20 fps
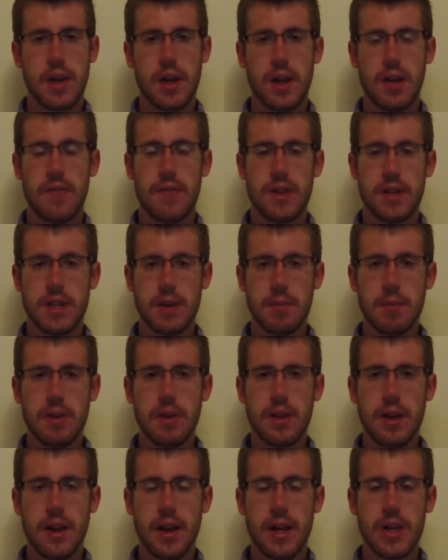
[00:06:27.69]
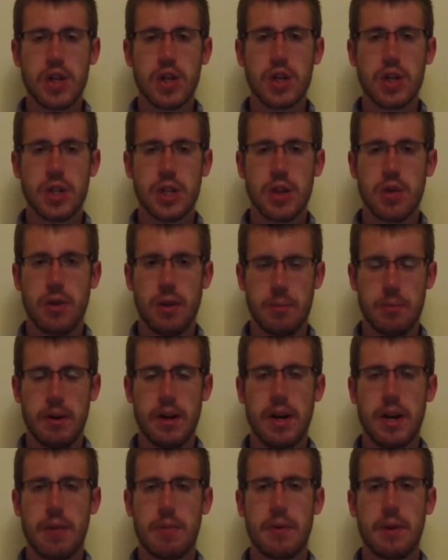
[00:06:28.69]
if it's something that interests you, it
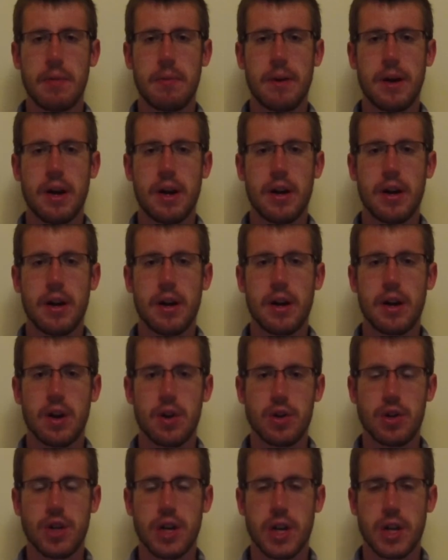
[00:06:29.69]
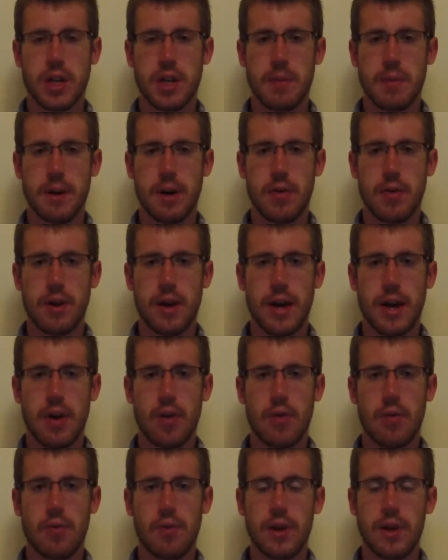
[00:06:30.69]
might not be a bad idea to go check them out now.